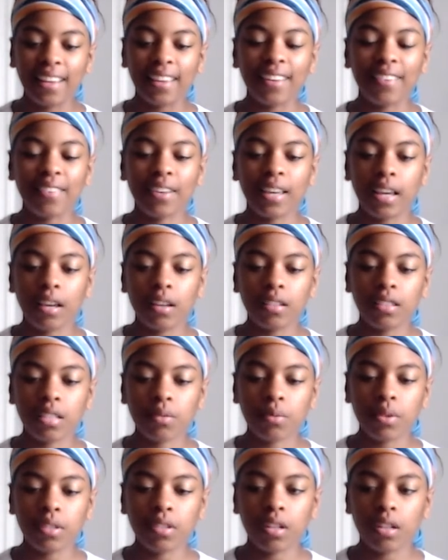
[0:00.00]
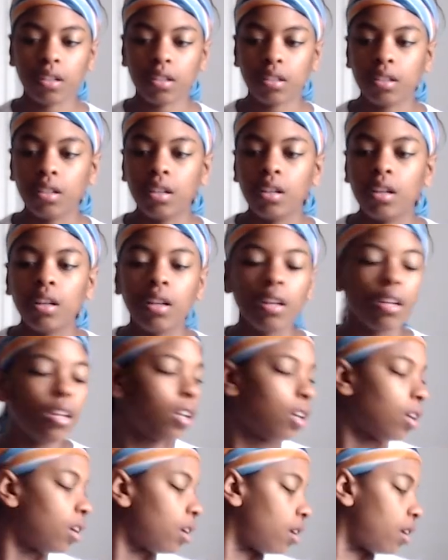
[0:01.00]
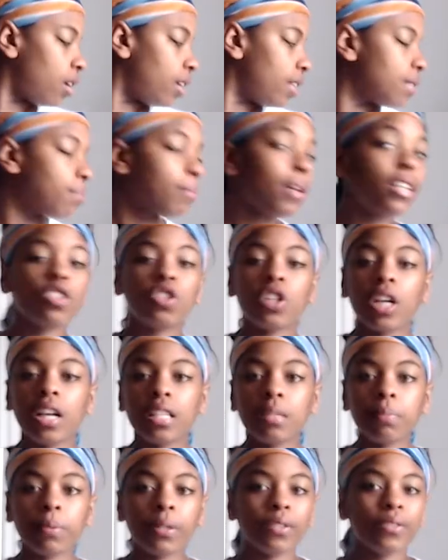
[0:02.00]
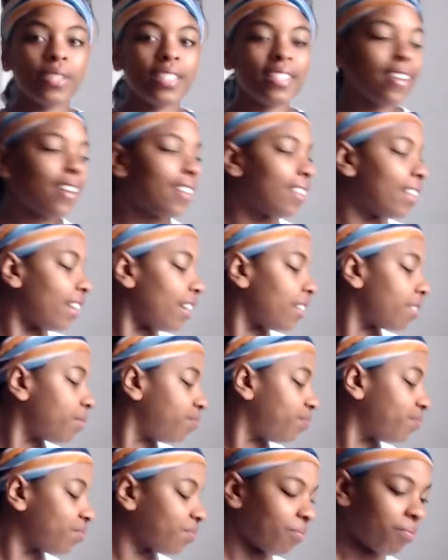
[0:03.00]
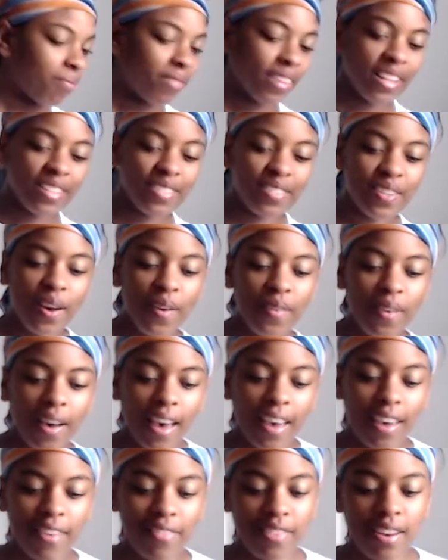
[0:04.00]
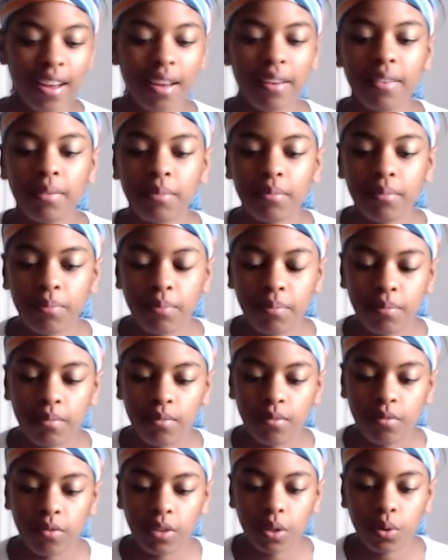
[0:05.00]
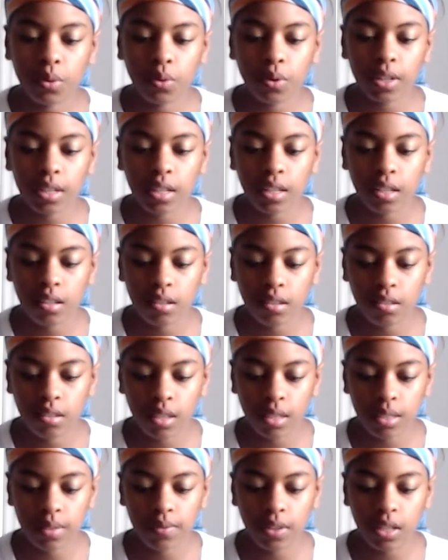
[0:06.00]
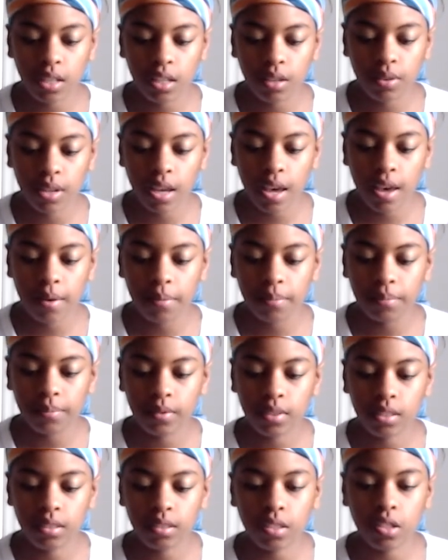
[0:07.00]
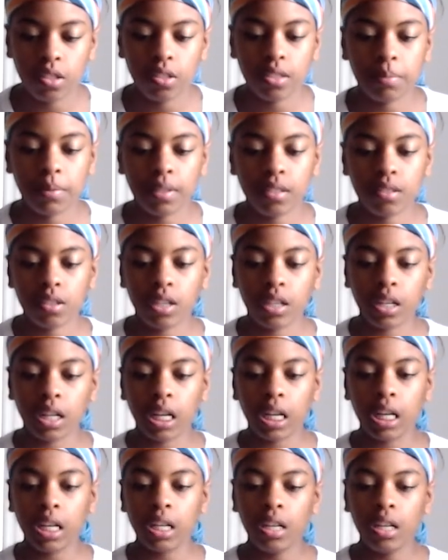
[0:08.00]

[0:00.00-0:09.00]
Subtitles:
Okay, it just went dark. Is my Shakespeare retelling. So, I have not recorded this video yet. Excuse me, sorry.